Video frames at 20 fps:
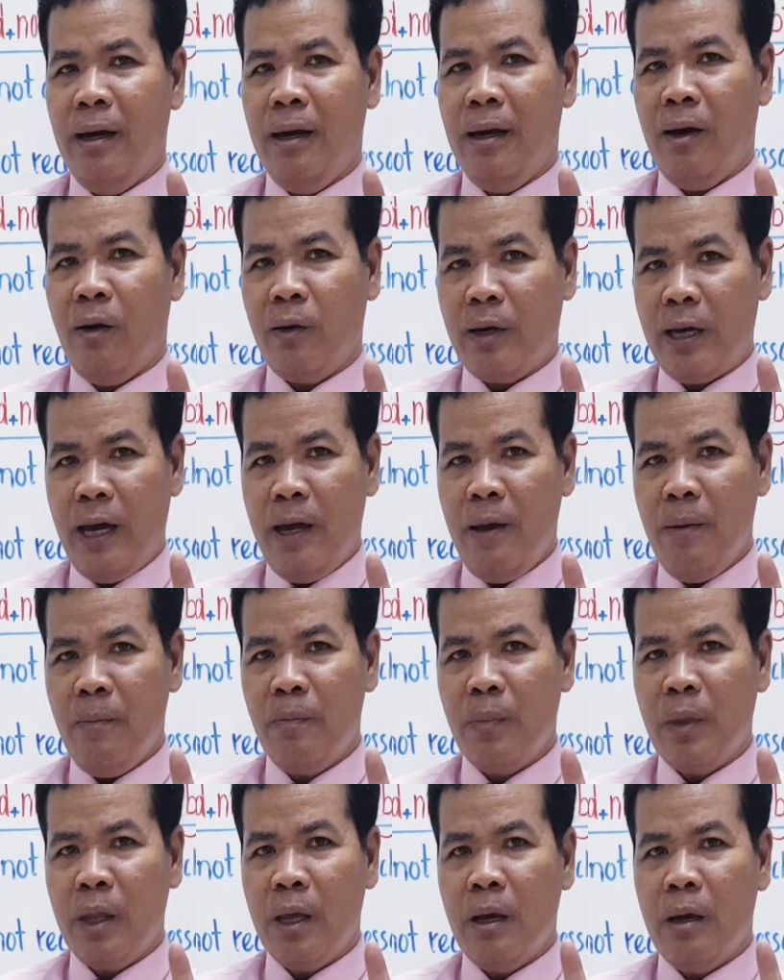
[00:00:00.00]

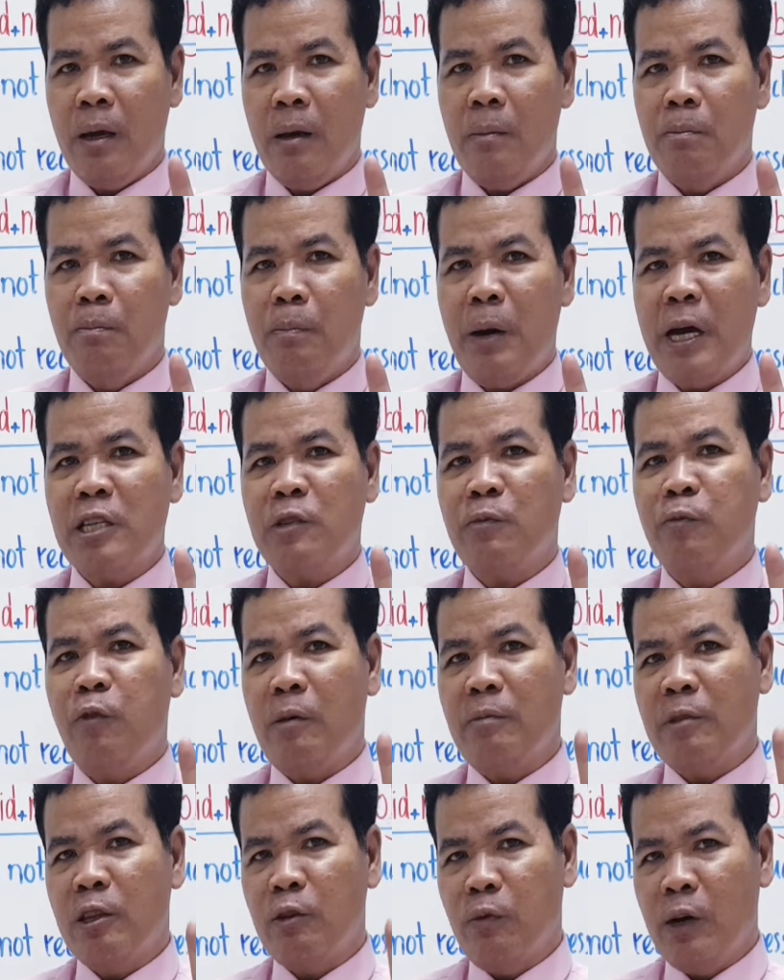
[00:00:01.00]
Okay? Base form
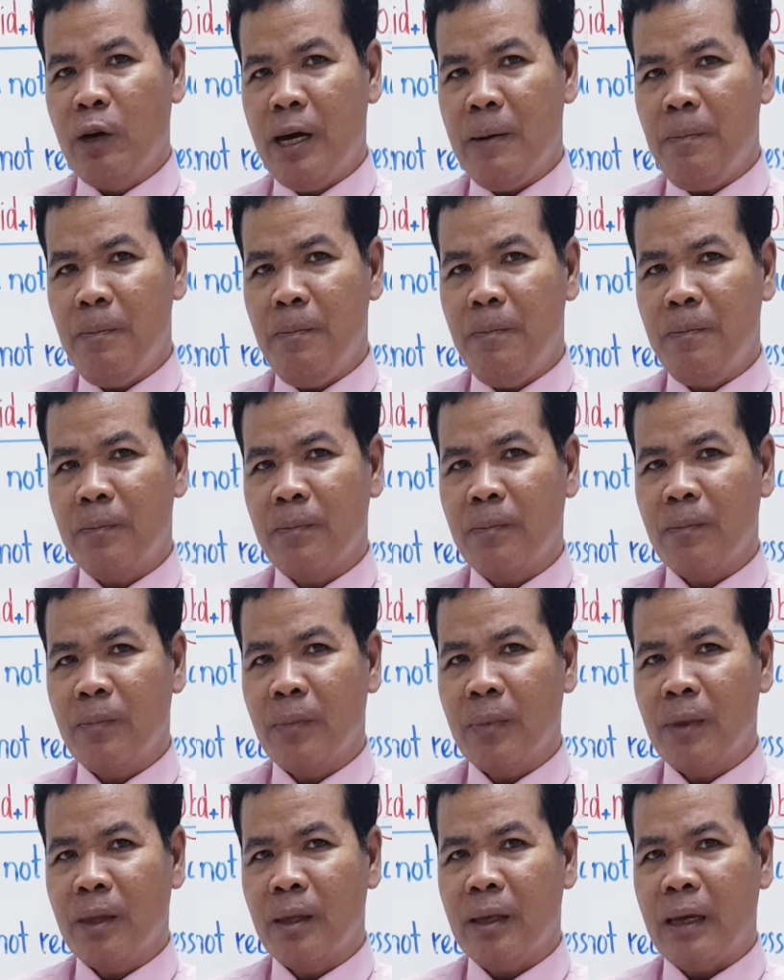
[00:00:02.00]
the verb
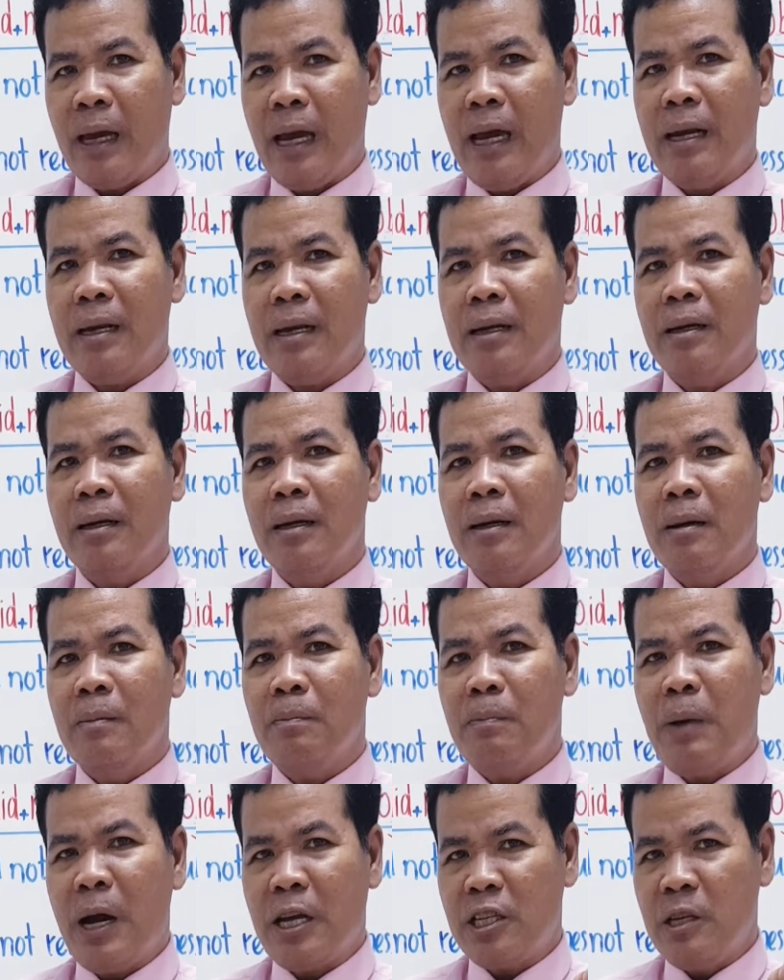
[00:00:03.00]
and
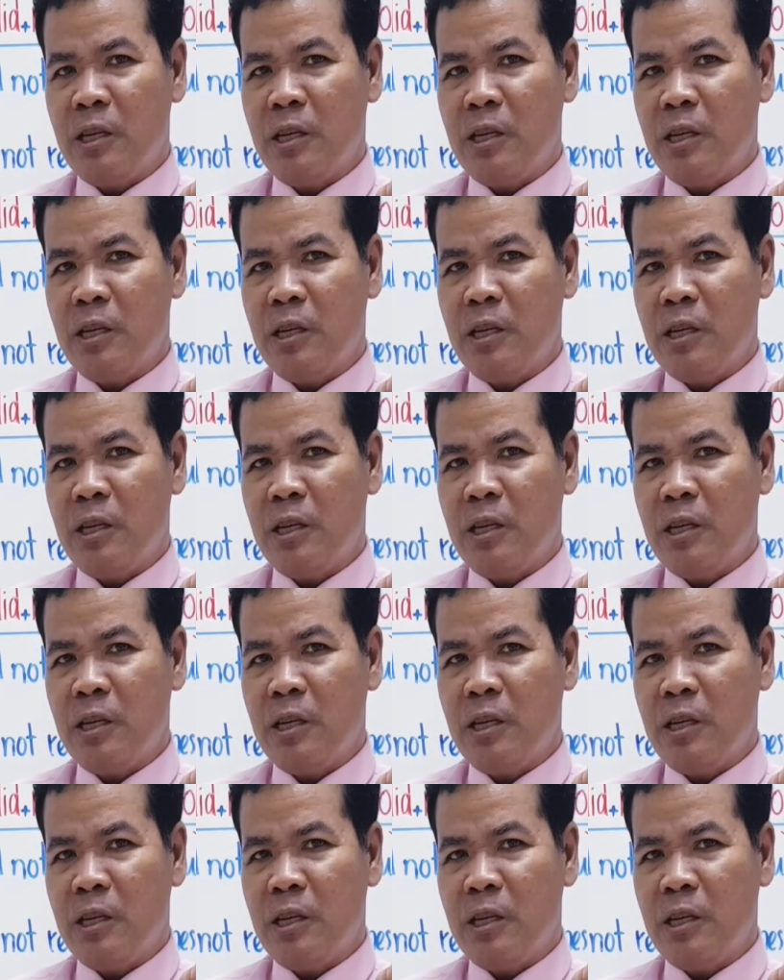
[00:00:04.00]
past simple